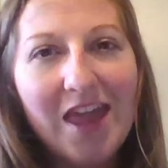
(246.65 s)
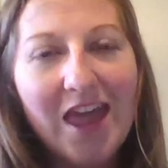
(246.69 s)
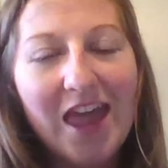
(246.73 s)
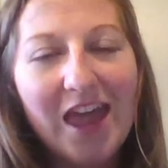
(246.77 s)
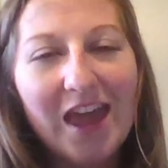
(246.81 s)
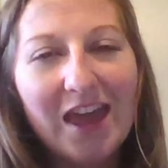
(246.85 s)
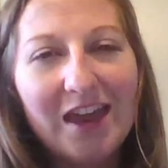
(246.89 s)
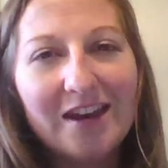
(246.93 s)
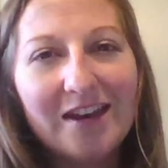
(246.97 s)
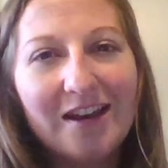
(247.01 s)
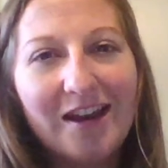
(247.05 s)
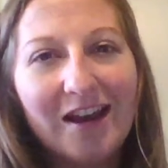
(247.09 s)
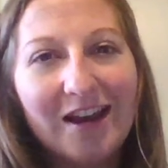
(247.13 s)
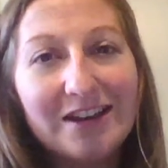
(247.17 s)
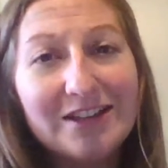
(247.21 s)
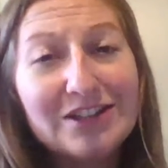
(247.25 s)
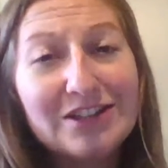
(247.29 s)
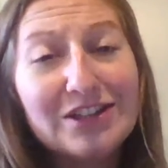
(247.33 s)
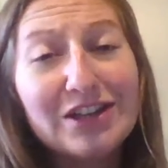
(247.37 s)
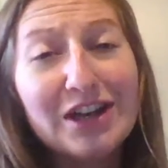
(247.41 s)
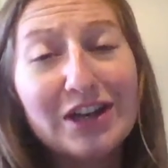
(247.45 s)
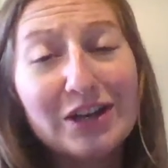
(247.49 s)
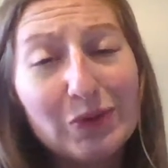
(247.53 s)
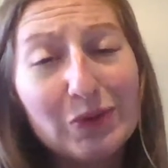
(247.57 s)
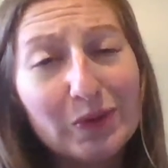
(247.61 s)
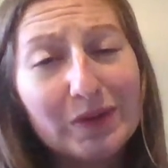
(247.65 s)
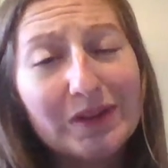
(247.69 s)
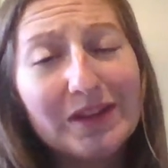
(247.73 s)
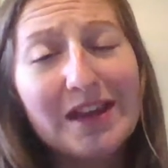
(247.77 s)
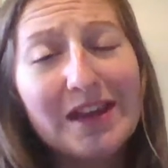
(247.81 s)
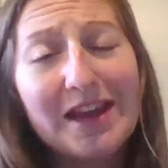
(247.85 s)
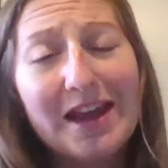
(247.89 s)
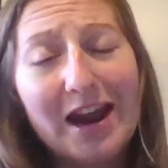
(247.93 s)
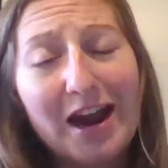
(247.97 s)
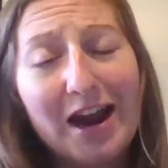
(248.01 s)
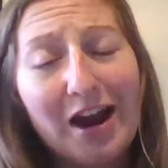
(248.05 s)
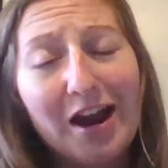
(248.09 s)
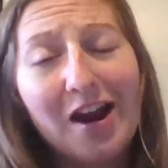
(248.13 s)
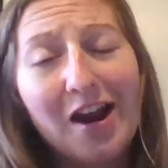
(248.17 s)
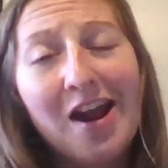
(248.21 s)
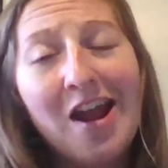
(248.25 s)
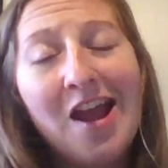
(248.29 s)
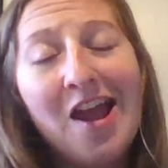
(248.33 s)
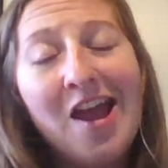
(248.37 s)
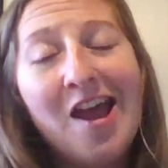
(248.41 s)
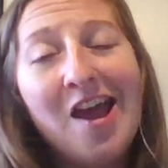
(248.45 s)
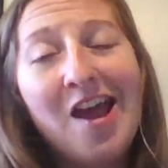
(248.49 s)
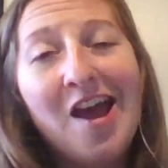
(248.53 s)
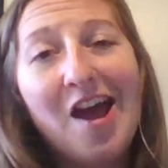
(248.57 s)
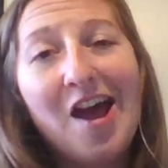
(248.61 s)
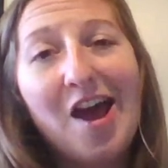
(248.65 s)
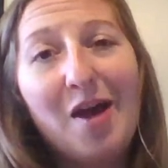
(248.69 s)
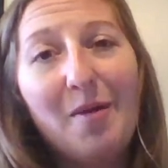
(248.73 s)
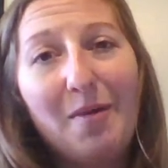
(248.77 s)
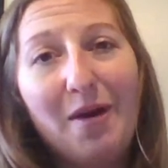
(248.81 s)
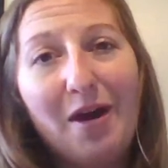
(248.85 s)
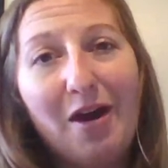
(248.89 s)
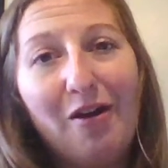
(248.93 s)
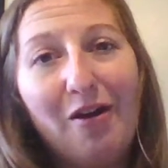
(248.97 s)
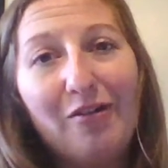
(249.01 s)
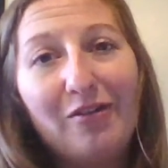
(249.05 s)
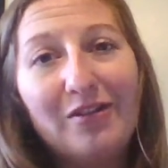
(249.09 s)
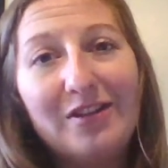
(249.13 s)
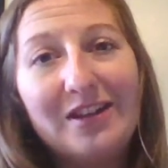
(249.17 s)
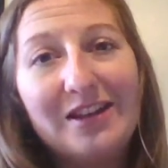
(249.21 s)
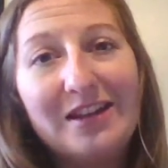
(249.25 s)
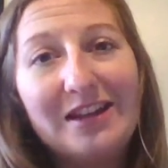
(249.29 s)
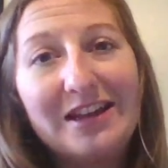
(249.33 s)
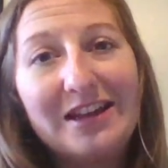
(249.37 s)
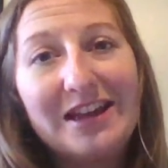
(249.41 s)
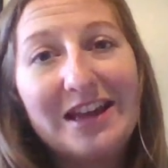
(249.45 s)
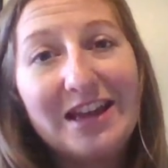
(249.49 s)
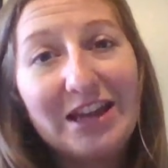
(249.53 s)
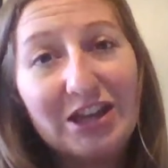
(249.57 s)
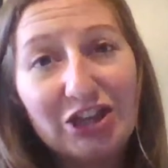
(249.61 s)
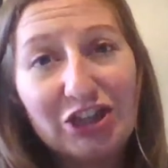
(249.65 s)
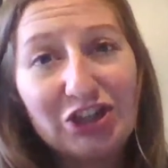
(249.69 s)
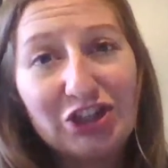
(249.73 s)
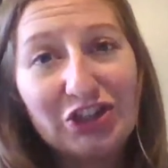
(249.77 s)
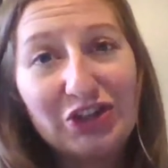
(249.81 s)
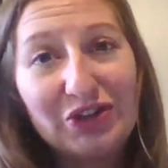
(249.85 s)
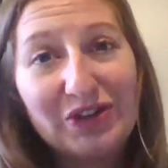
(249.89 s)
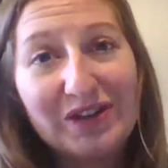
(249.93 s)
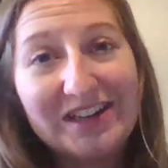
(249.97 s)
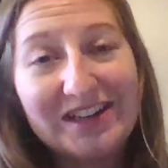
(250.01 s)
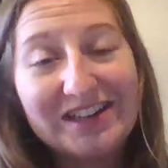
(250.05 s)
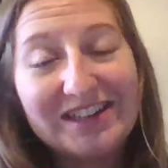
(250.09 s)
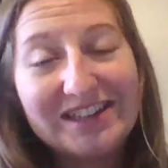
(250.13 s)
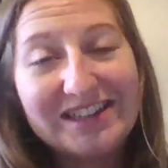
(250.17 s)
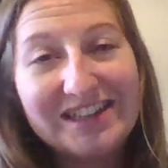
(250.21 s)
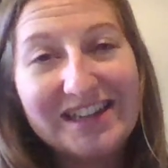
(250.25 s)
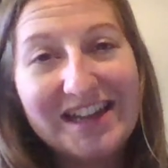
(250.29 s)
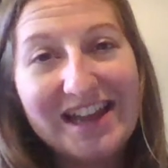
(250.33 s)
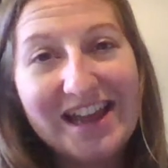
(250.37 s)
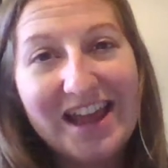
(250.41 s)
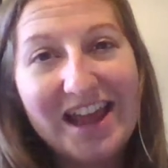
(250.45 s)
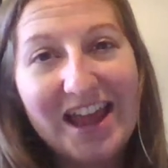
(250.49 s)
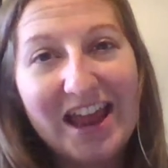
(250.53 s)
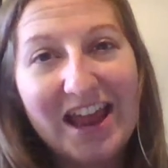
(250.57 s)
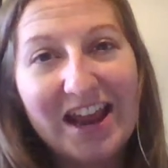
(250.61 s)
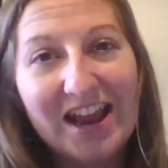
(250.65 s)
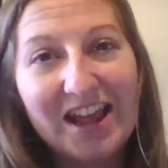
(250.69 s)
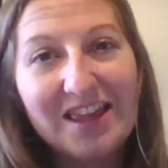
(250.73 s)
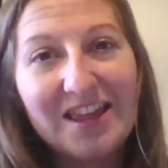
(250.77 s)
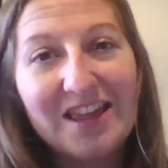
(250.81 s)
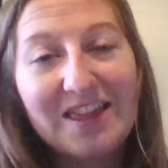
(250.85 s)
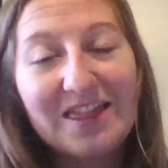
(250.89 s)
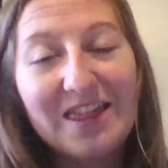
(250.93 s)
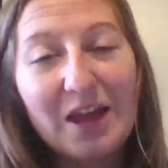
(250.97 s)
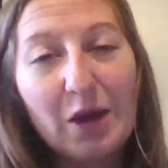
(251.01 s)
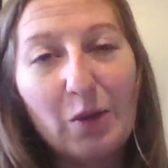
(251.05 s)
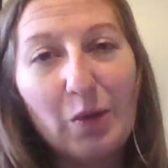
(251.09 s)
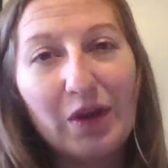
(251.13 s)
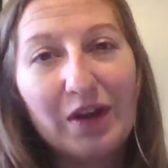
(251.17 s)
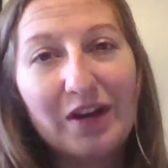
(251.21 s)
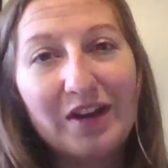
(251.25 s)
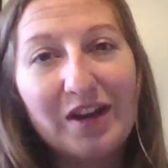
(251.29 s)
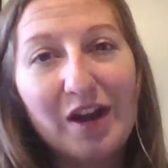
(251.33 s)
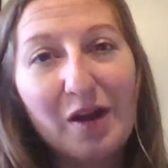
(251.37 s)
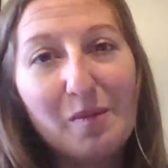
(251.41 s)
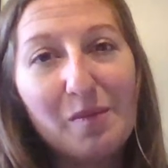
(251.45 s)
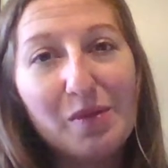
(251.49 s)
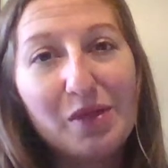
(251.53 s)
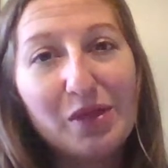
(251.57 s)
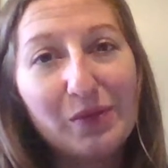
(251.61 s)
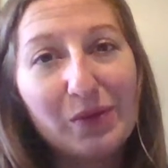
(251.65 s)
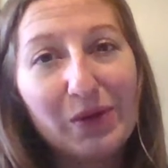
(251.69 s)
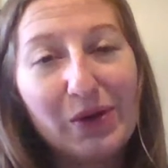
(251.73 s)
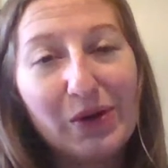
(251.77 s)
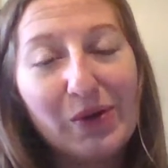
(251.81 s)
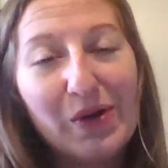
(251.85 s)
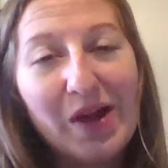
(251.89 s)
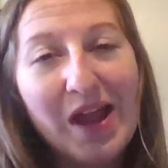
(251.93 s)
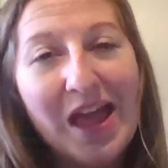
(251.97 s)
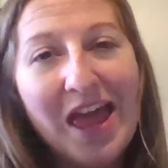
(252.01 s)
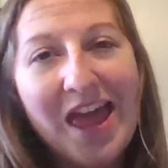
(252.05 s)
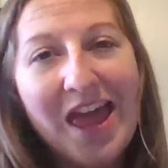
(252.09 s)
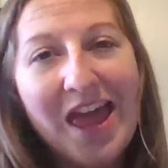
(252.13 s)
And I genuinely care about each student, and I think that would come through